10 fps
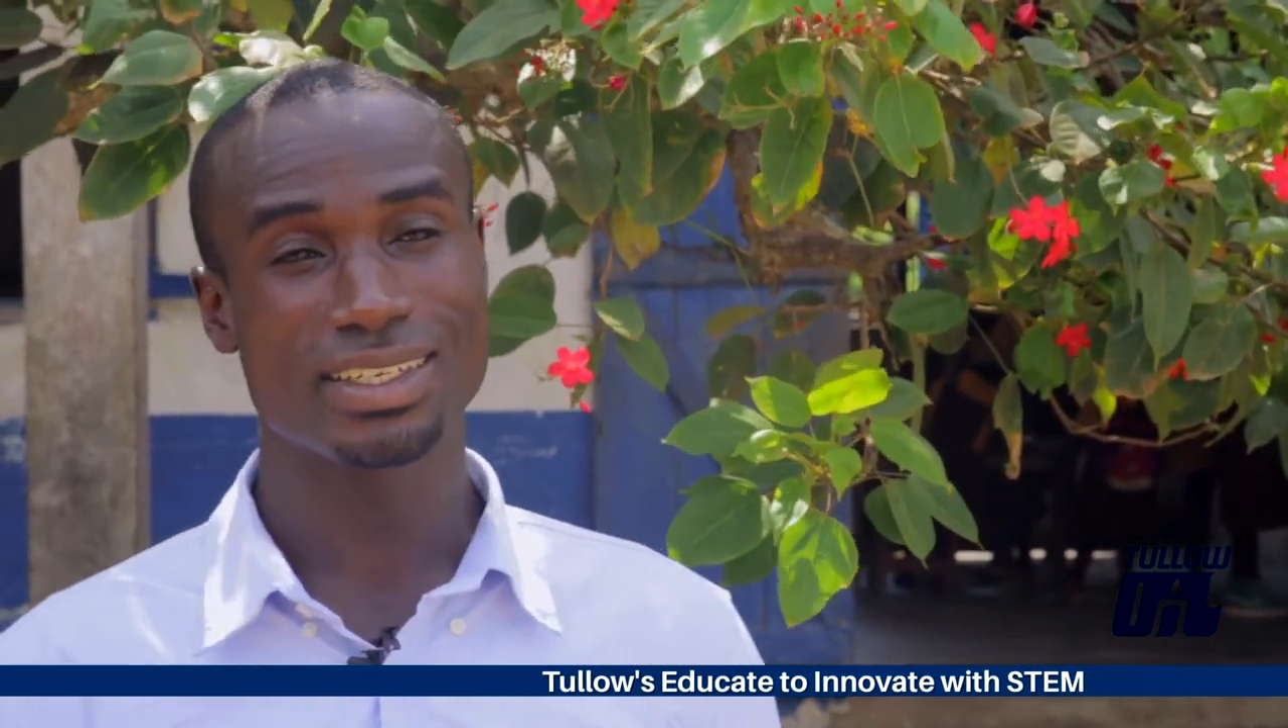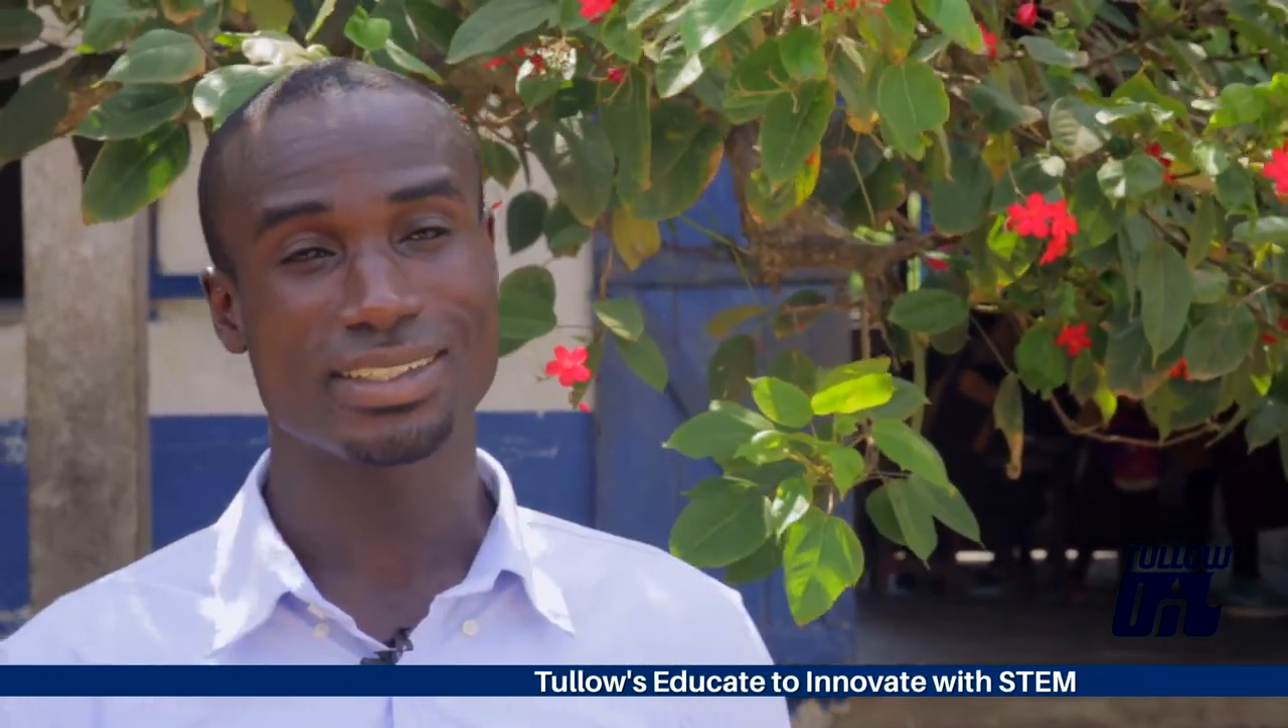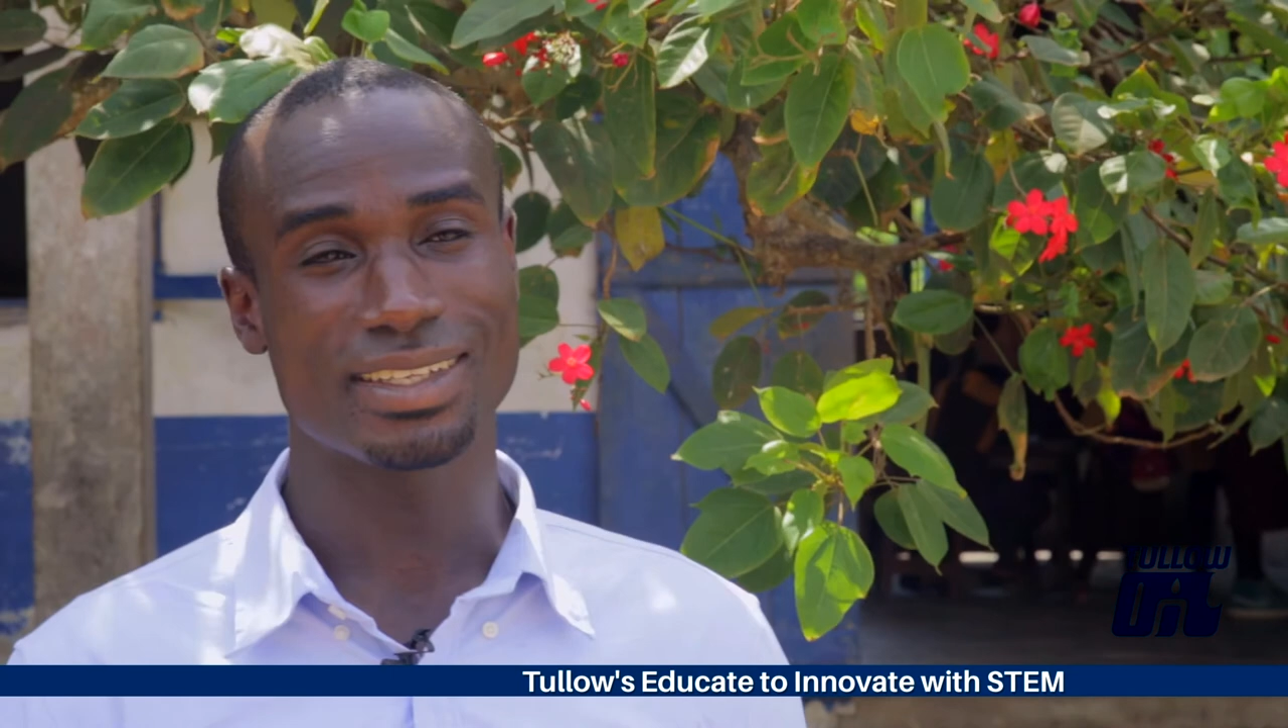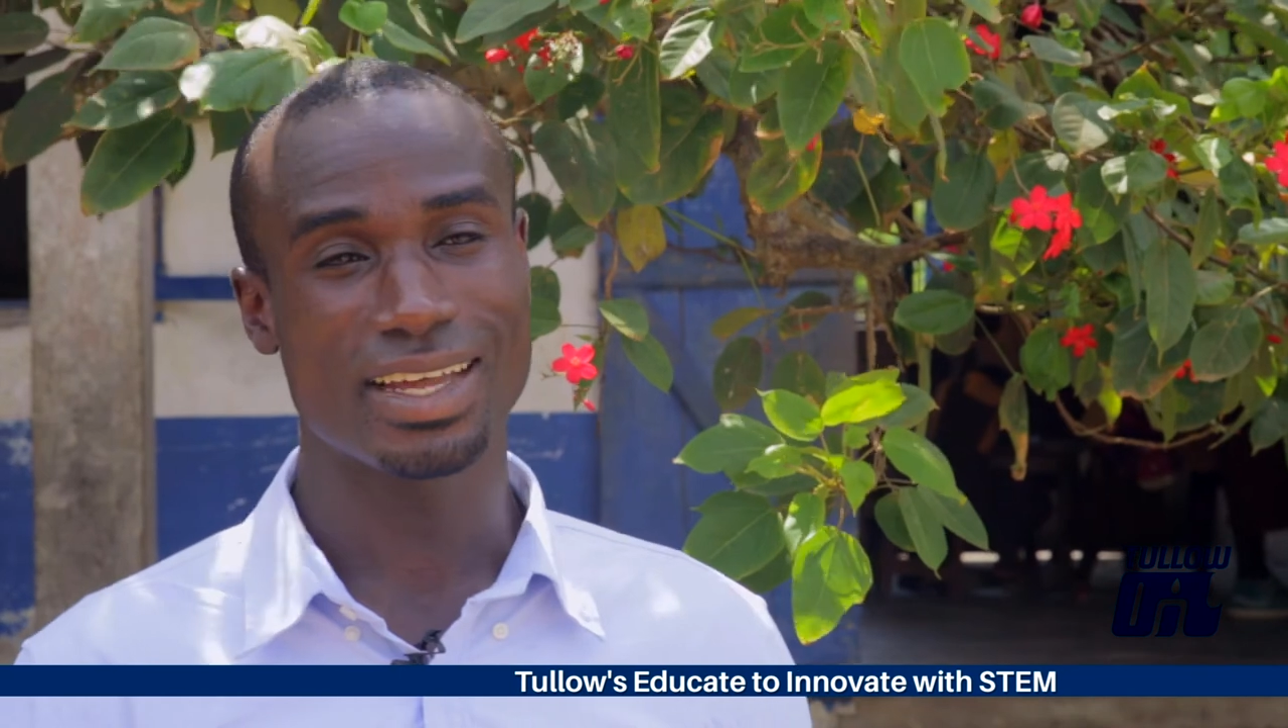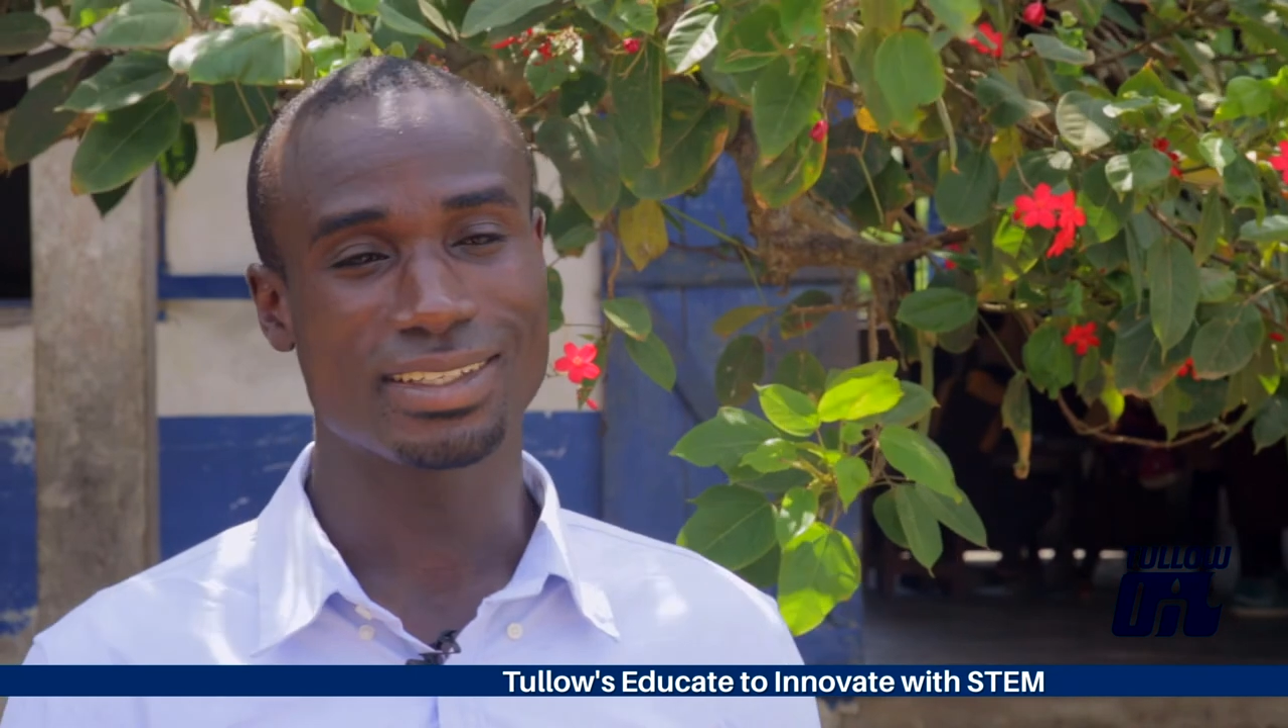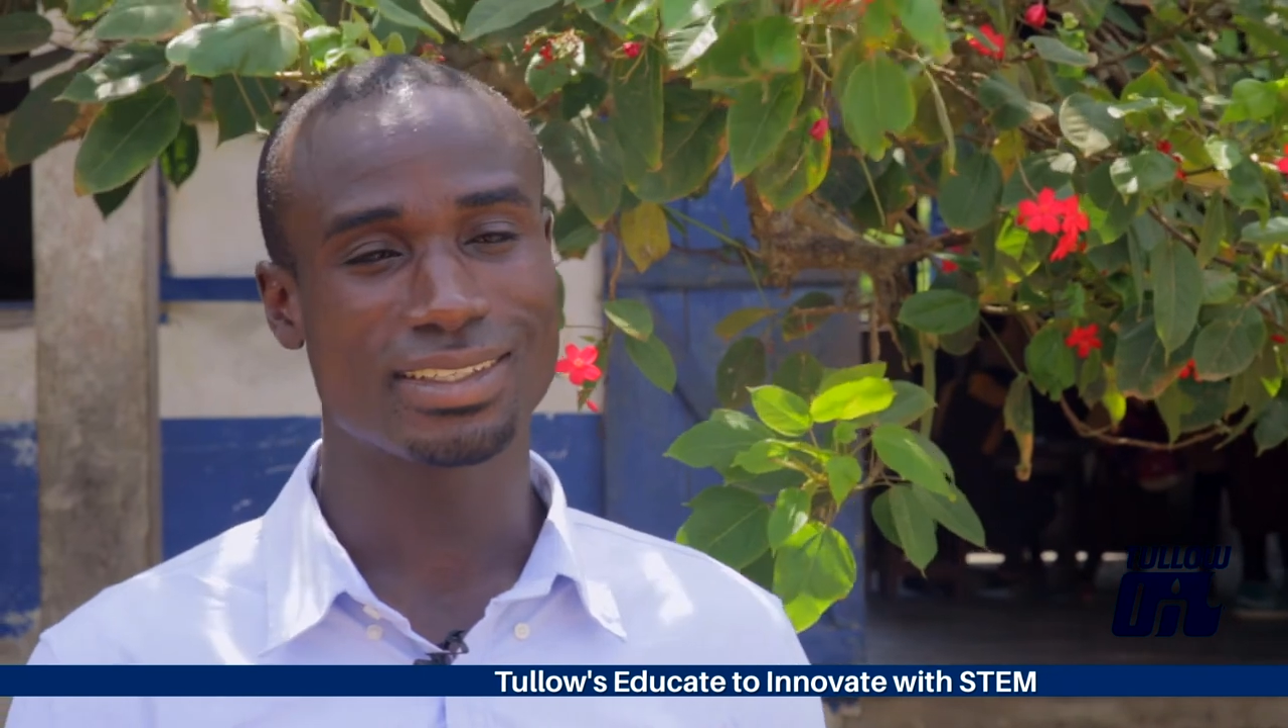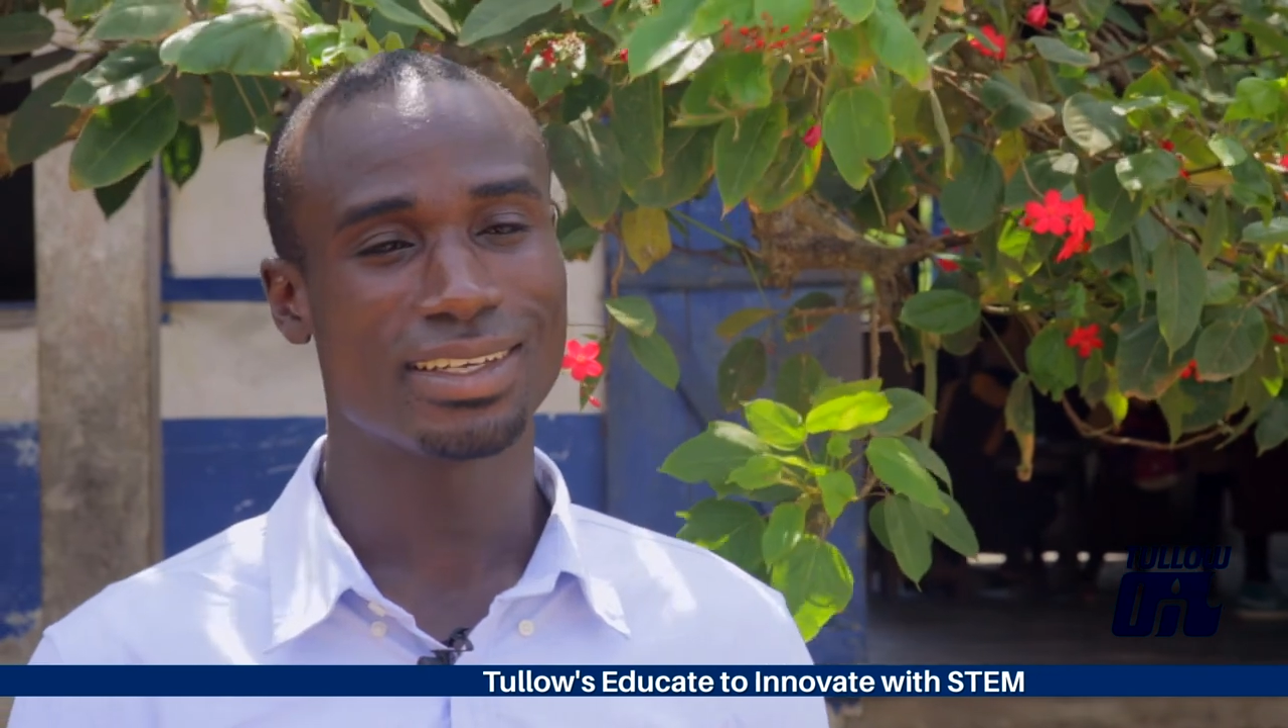is that